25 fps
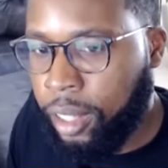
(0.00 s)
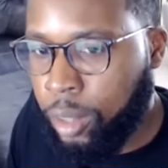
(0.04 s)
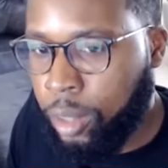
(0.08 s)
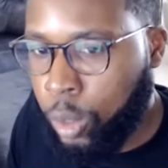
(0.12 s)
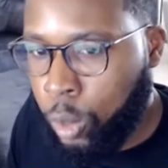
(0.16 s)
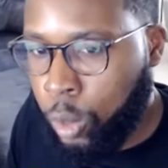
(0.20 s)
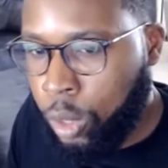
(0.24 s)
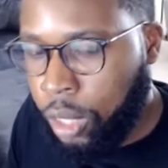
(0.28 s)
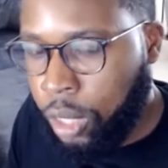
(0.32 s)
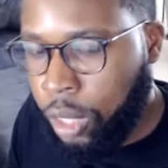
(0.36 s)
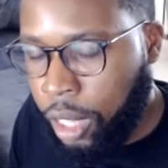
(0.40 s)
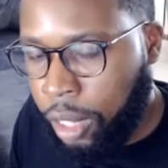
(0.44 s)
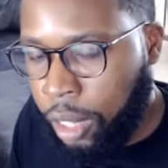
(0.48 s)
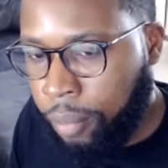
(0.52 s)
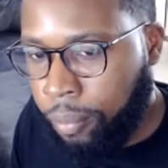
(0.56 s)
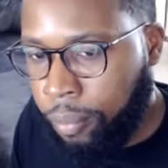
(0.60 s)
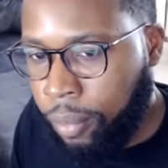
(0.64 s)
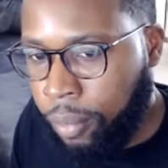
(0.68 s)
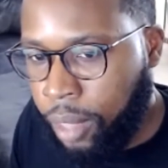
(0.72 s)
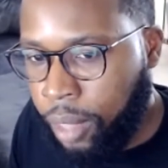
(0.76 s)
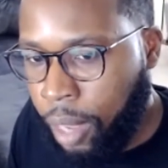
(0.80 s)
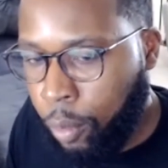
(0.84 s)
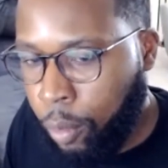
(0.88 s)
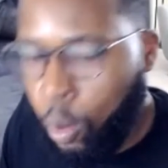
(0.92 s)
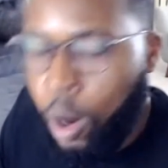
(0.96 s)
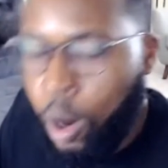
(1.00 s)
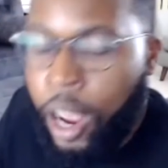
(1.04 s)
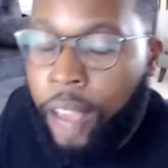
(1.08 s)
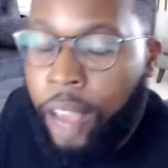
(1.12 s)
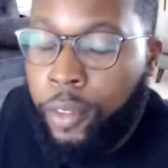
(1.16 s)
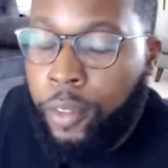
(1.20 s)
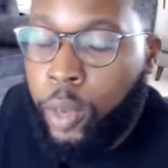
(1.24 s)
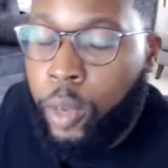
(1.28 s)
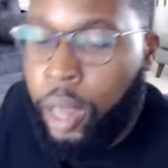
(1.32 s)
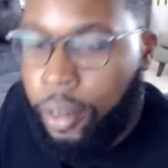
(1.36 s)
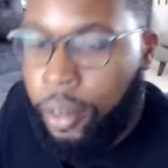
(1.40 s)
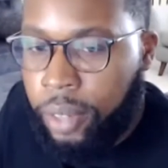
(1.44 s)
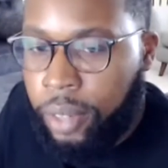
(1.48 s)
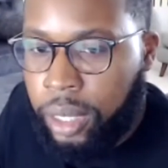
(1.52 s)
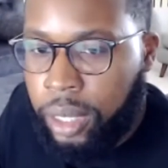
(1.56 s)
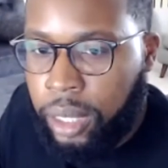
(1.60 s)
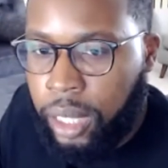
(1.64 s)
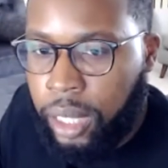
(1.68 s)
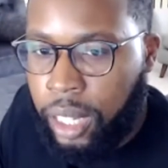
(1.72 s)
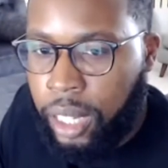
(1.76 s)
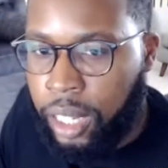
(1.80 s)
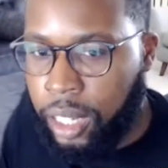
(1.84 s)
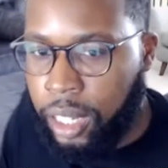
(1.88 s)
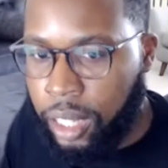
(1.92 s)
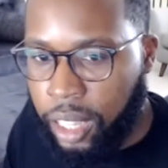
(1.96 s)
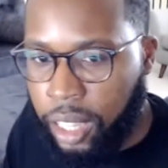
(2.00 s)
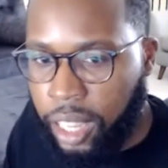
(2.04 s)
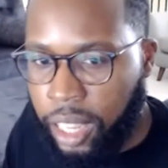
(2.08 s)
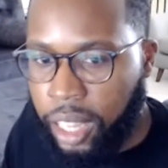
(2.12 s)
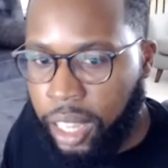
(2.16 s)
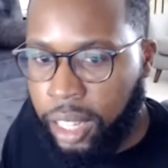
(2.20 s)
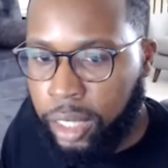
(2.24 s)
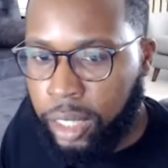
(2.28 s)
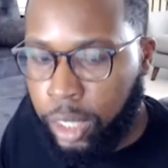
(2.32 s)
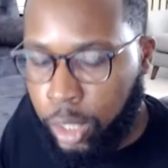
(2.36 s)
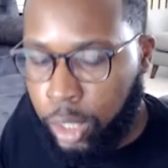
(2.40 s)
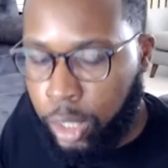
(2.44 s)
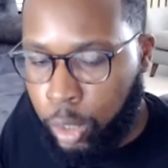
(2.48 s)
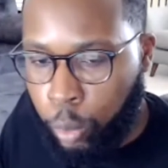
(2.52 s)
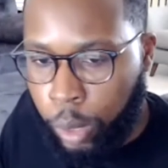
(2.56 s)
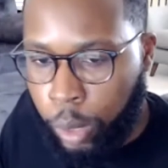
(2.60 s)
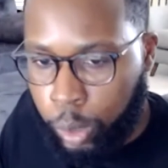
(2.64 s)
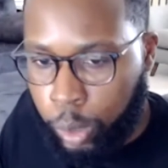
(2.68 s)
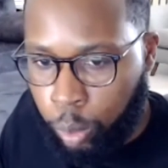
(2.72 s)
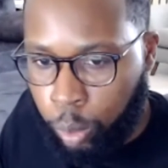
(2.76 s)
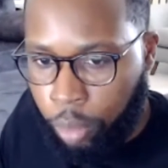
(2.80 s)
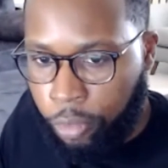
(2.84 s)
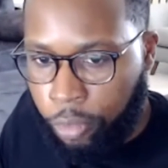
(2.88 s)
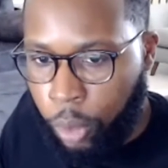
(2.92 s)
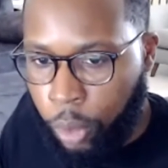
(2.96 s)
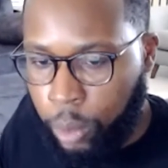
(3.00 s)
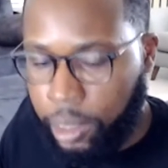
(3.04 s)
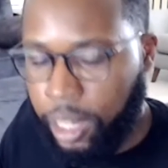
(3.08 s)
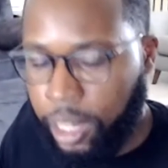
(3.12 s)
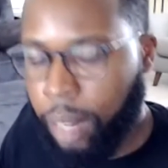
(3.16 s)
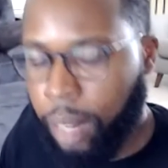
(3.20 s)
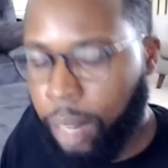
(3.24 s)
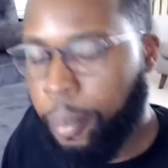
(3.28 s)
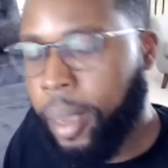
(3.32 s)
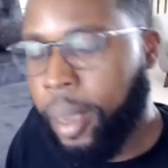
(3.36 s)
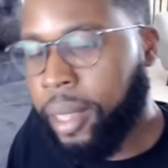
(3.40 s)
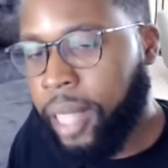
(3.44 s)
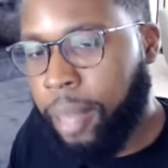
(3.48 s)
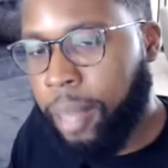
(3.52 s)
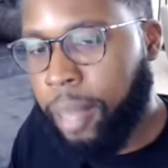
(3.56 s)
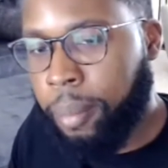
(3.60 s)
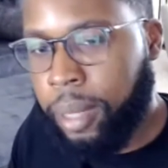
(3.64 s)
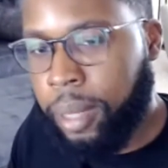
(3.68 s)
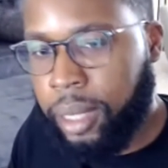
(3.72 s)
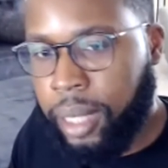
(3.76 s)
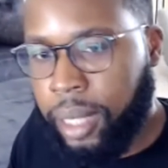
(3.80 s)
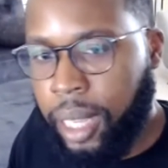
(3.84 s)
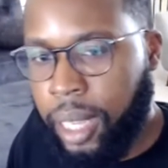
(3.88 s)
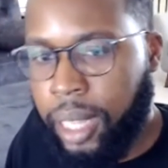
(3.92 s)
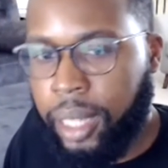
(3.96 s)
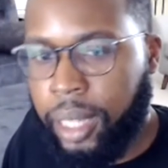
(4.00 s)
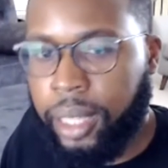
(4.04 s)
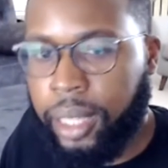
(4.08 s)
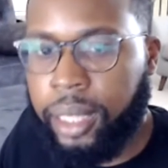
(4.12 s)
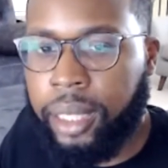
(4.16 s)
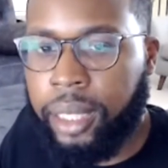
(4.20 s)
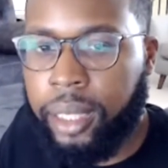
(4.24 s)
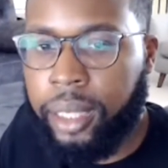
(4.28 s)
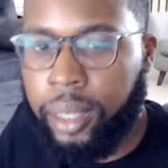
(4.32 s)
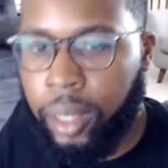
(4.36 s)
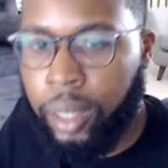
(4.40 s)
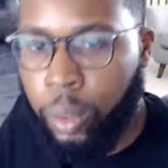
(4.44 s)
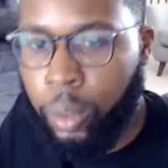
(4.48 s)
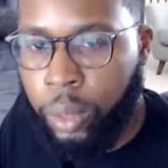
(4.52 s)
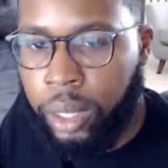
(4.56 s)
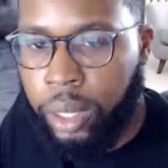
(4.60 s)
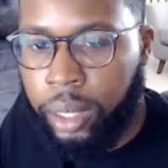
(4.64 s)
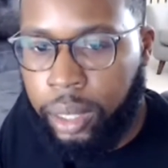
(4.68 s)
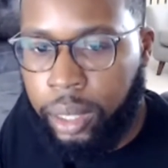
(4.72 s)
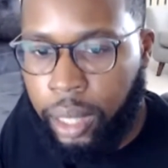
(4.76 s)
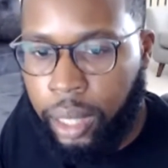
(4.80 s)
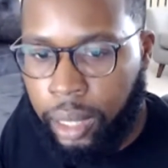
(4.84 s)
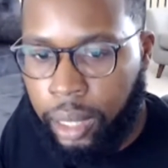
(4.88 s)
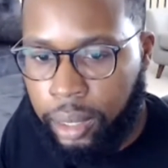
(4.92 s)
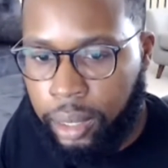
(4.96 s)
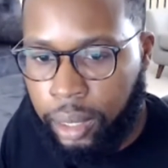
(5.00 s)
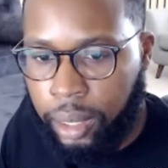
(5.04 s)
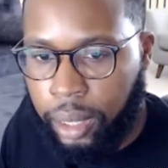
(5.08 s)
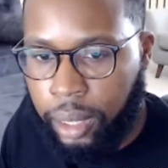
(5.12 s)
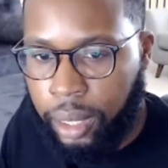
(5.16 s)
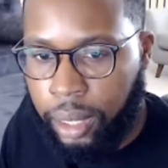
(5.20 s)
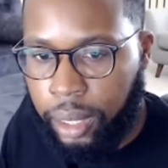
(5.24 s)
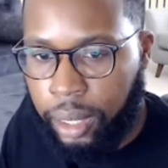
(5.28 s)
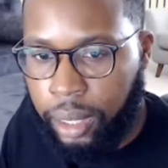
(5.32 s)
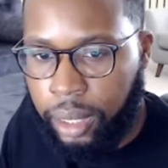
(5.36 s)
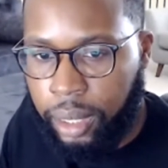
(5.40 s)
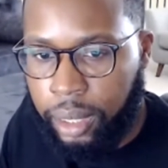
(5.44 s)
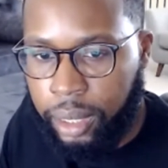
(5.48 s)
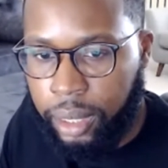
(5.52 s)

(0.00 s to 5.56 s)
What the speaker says: Do you think, well, have you ever seen any situations where folks kind of make that mistake? Or what are your thoughts on that?